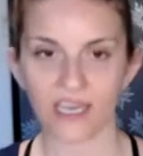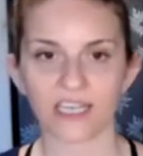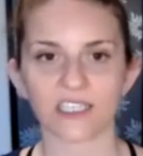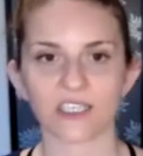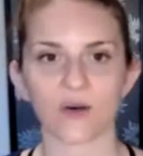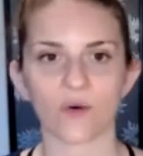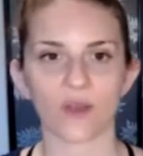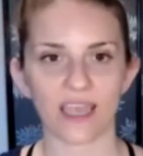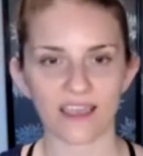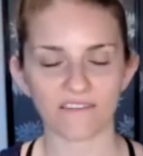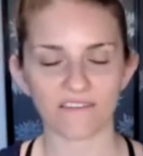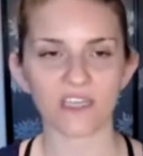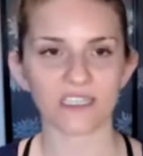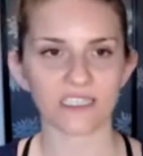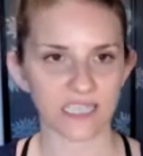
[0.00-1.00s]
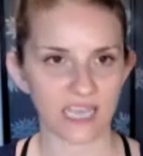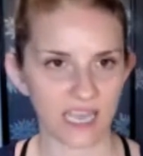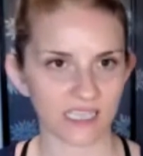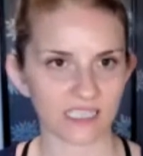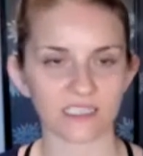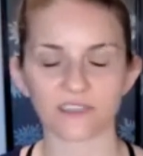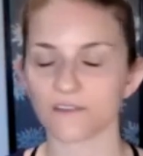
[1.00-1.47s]
So if it
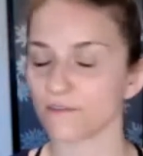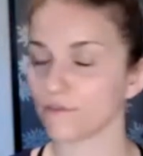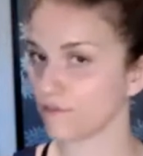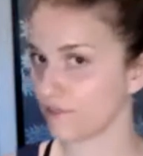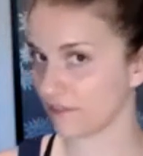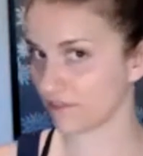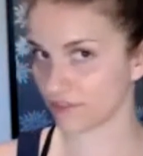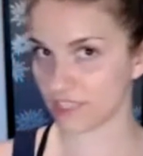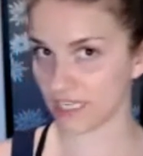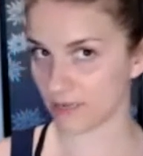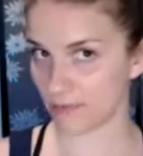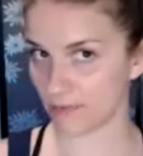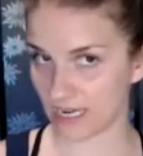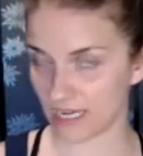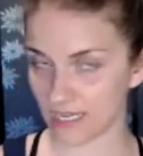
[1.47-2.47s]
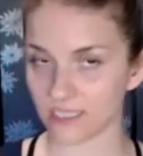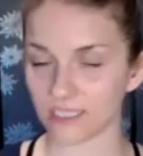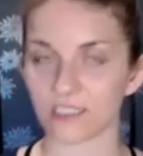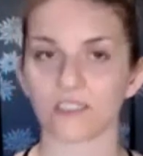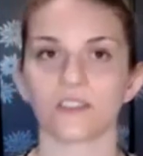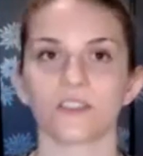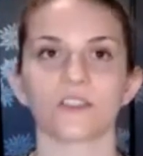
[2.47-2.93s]
takes 15
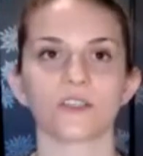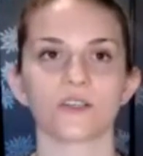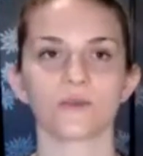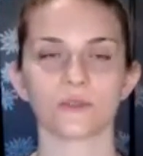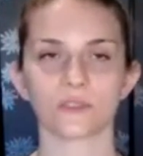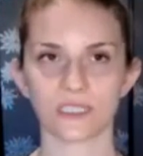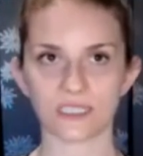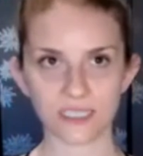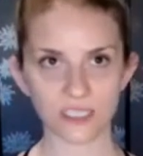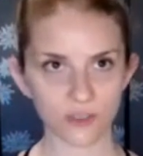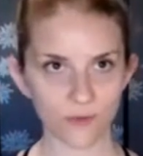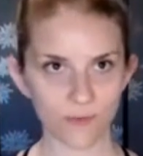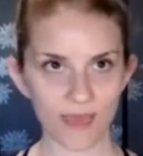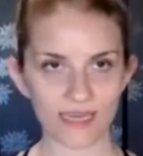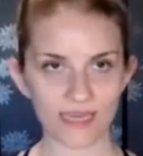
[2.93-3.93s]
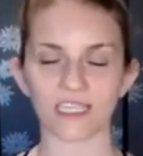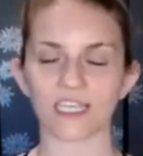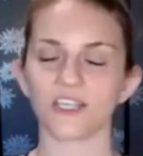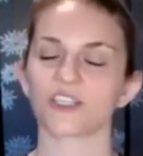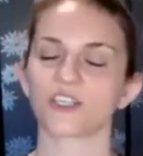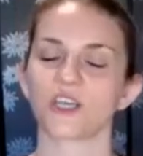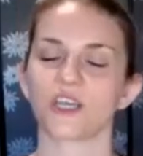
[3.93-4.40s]
minutes to listen to a
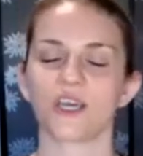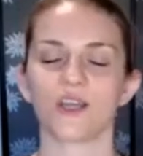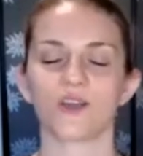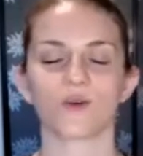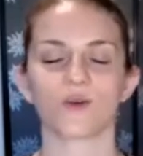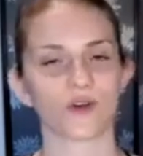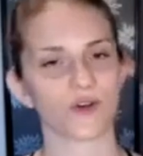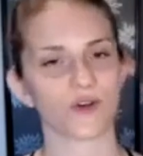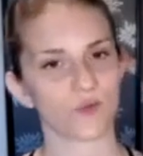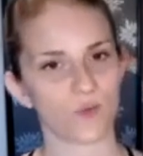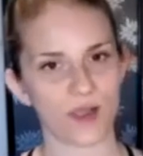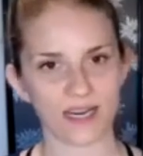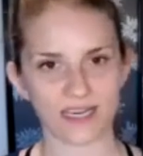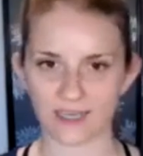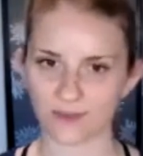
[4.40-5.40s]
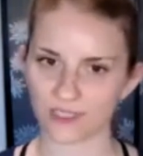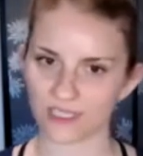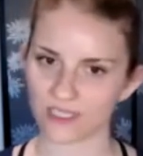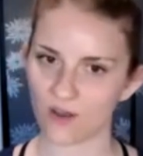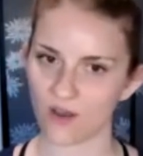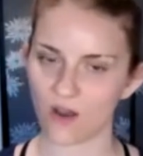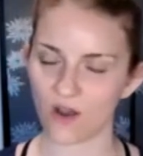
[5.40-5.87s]
meditation or your wind down
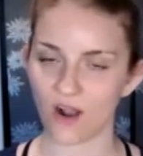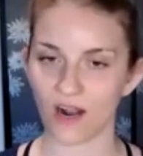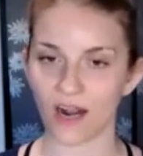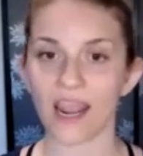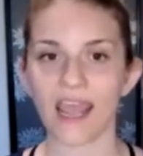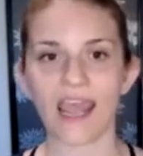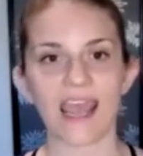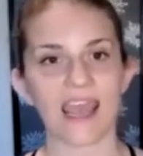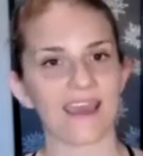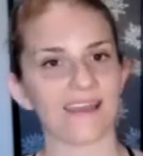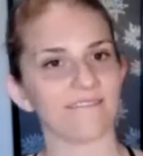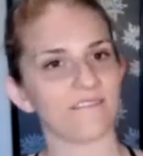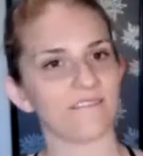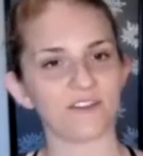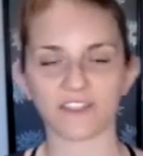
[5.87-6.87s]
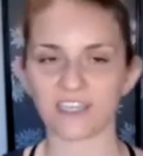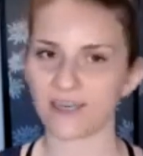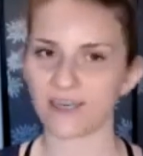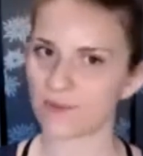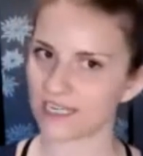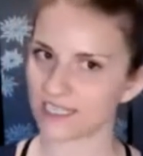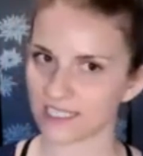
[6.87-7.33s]
song and
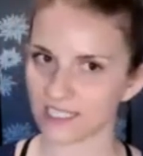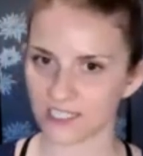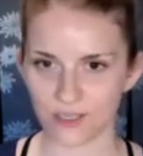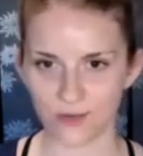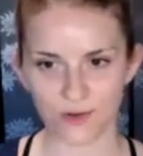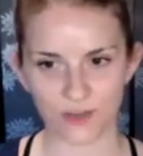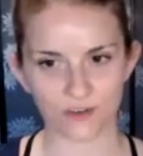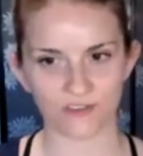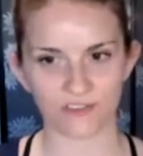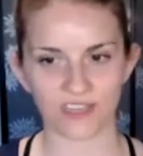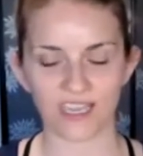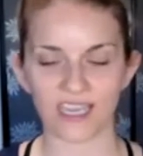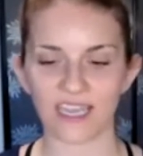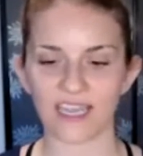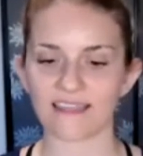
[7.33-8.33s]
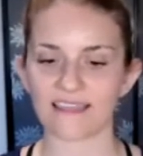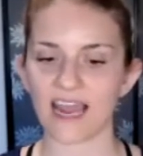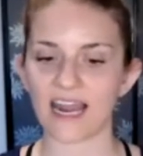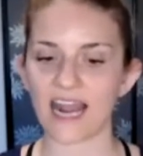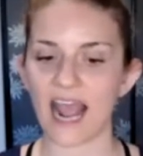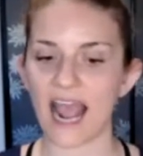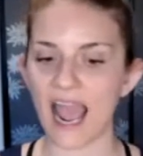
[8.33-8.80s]
15 minutes to soak your feet,
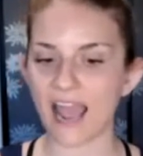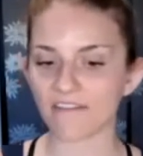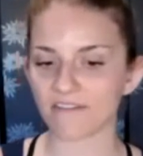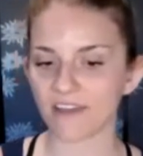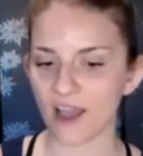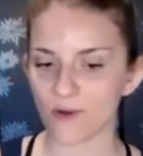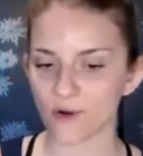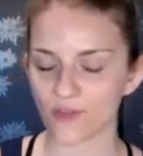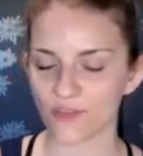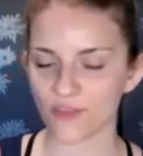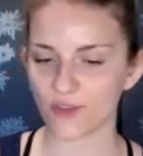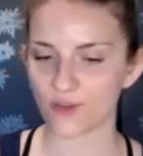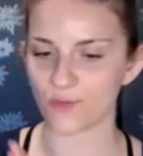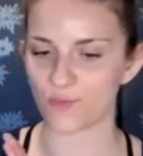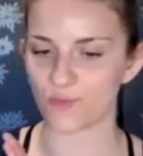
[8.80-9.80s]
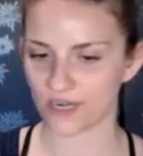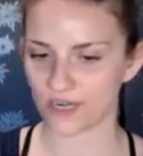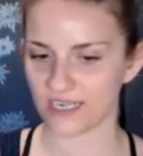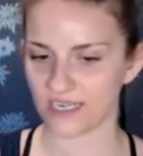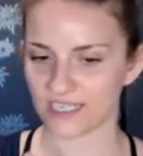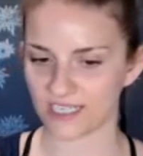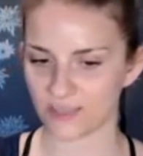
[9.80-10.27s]
that half hour that you put
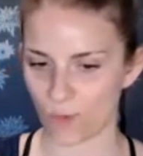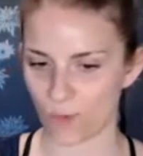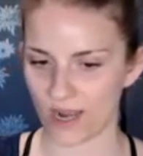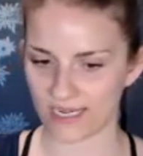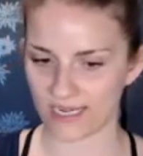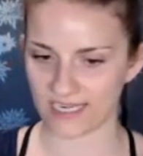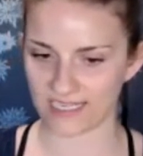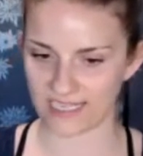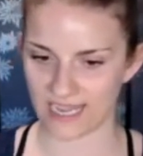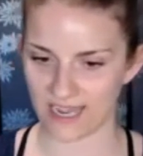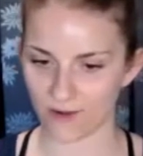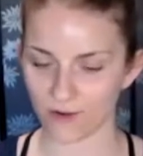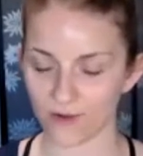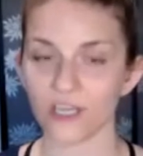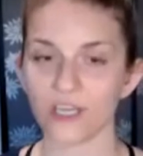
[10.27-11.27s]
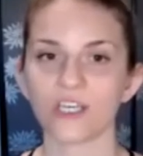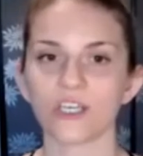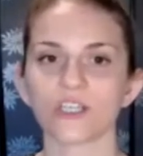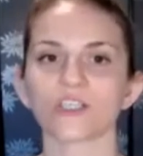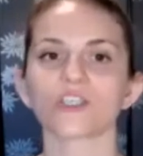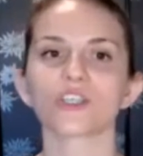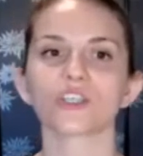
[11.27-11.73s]
into winding down
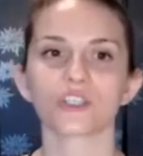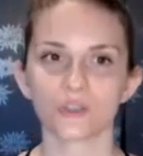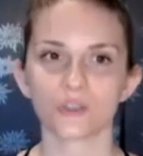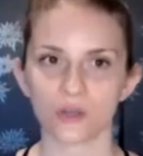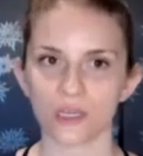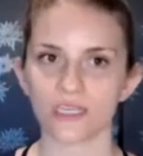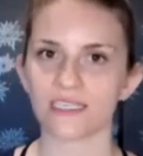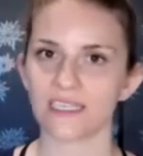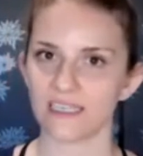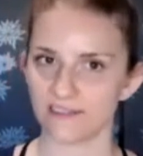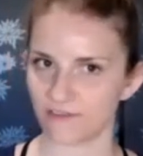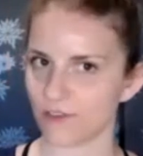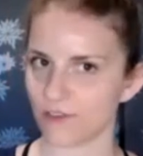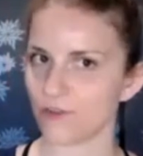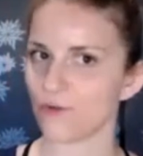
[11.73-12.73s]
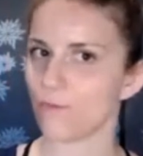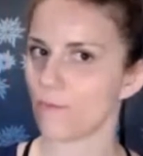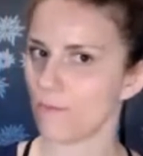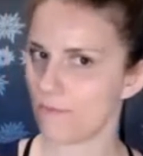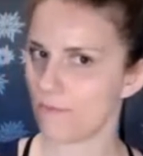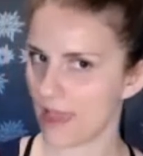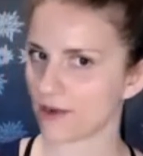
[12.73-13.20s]
should give you
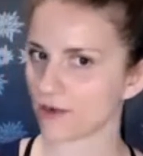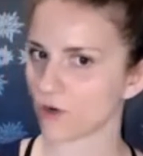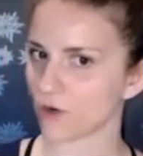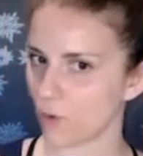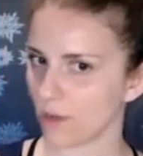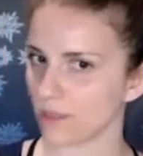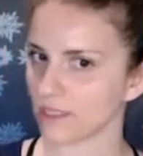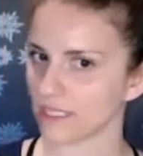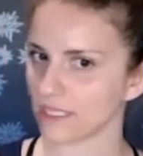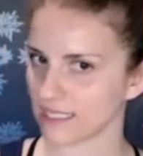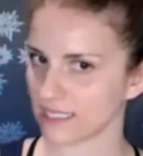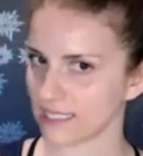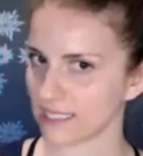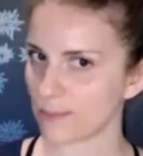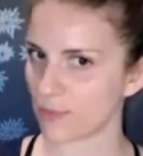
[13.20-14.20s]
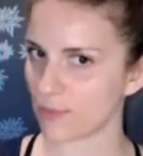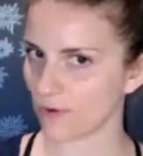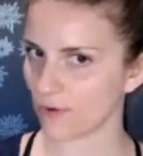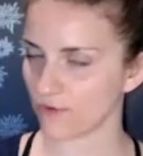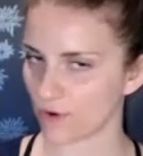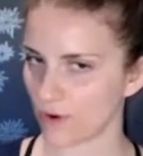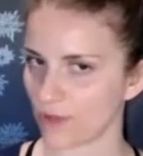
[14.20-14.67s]
better quality sleep
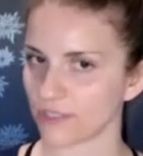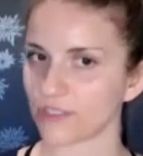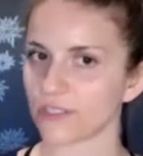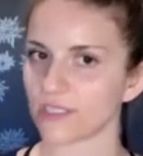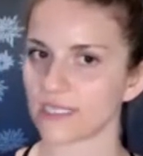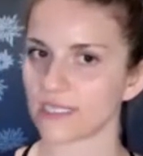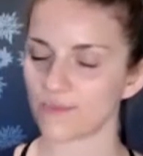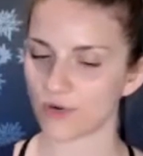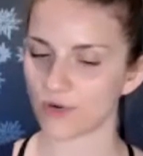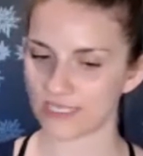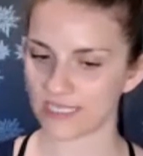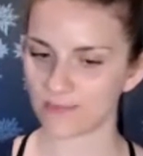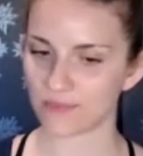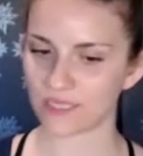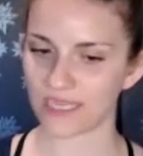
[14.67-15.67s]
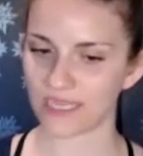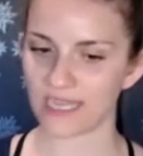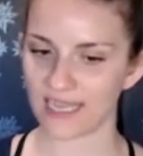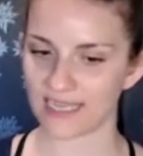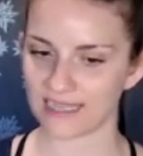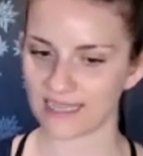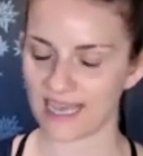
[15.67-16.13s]
overall. So you sleep more
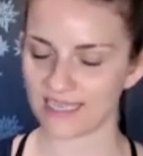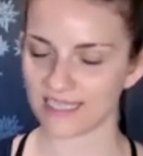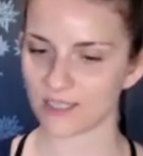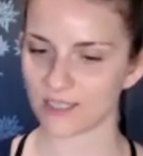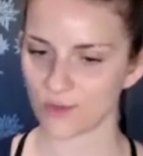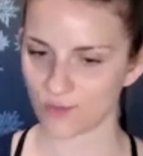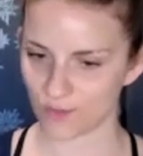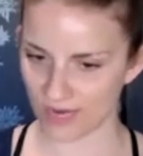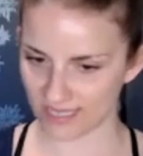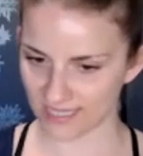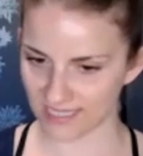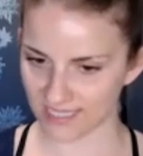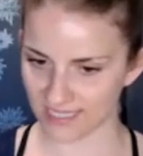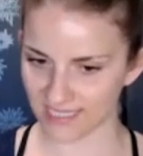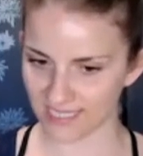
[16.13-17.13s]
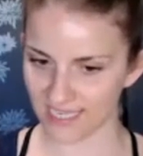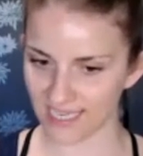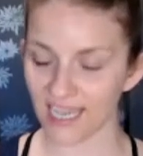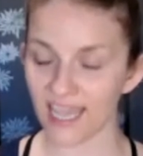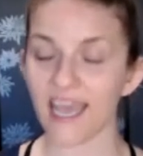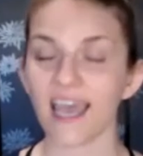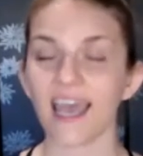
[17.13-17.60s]
deeply and less
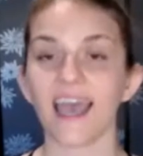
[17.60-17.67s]
restlessly.